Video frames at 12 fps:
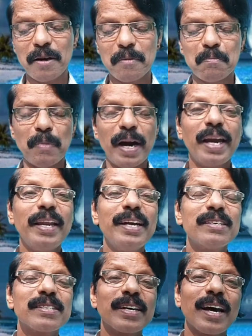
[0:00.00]
Mine
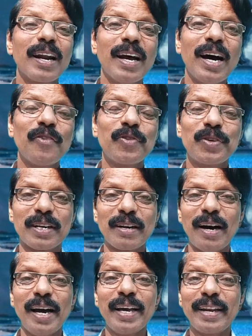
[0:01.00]
is her laughter.
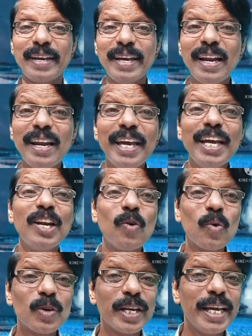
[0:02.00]
I really
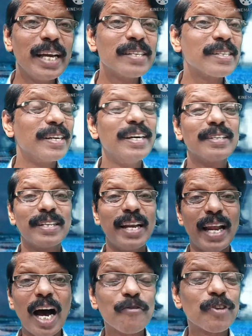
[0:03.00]
noticed the
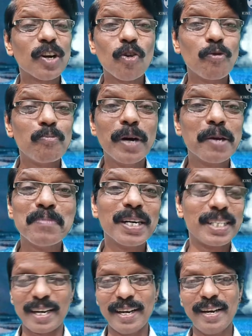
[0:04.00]
laughter of my
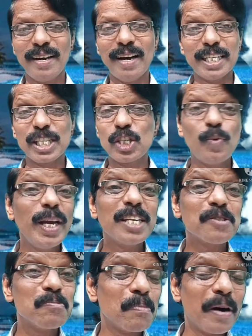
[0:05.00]
mother. The sweet
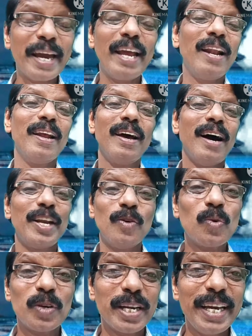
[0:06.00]
smile I
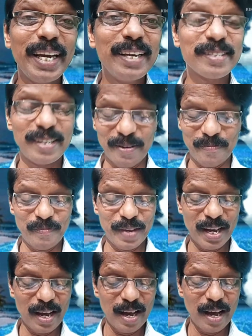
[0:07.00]
noticed.
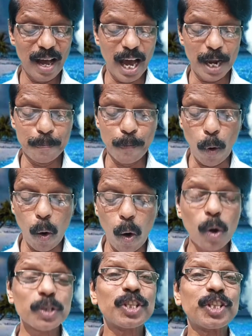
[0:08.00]
And
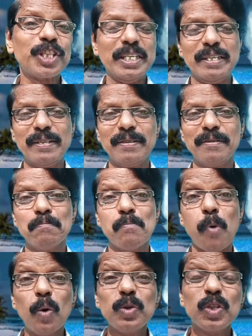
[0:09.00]
both
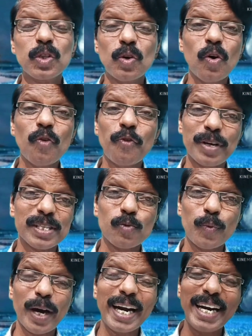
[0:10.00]
of us
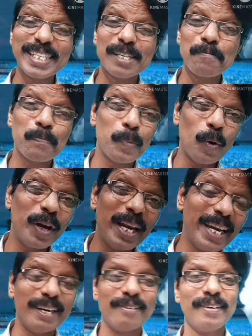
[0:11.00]
were
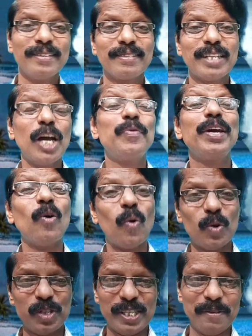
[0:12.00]
disappointed that we
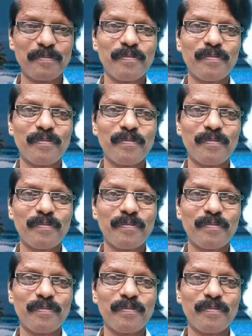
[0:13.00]
lost.